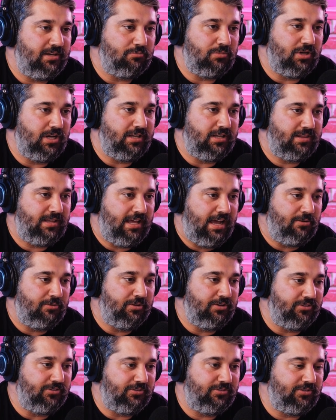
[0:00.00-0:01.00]
but that
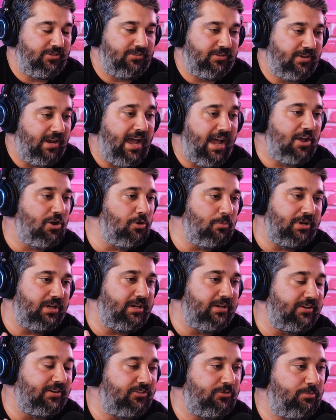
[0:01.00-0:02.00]
was just an
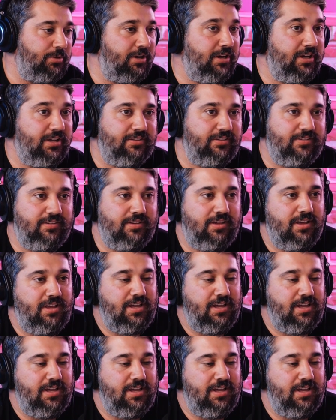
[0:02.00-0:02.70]
eye-opening experience.